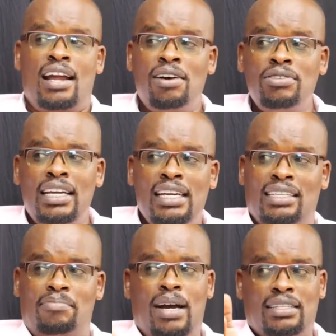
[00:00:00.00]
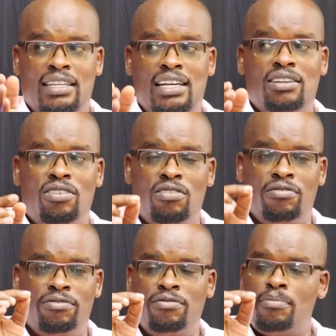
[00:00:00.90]
Around 80%
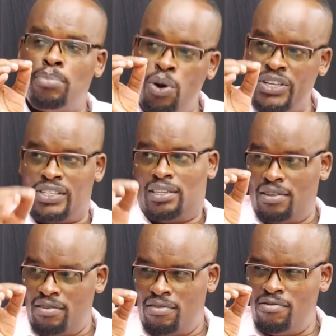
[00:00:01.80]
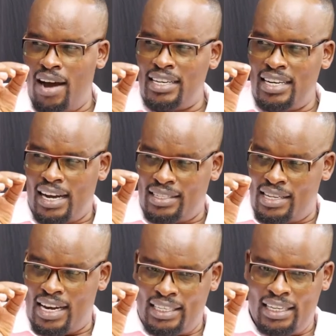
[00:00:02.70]
of boys who are
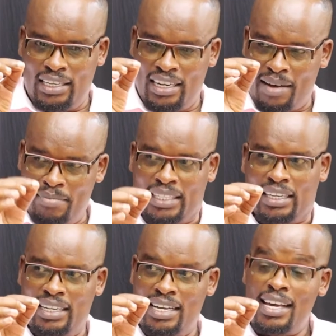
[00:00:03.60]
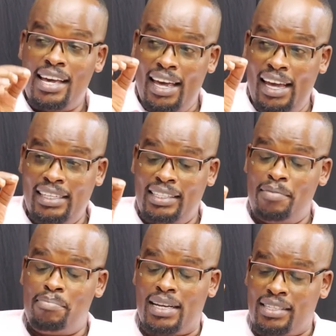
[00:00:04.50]
incarcerated in Kamete,
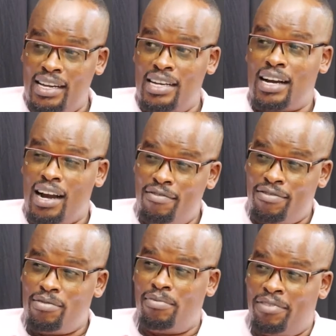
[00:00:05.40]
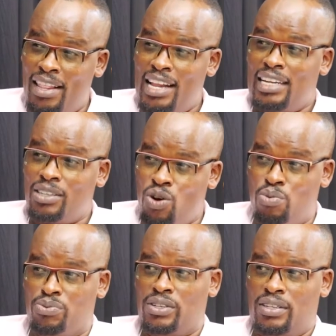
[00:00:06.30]
80% come from fatherless
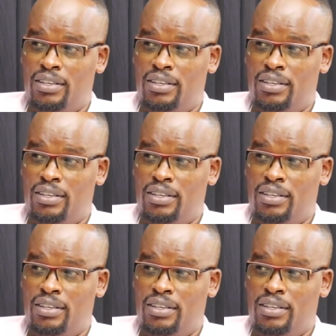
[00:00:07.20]
homes.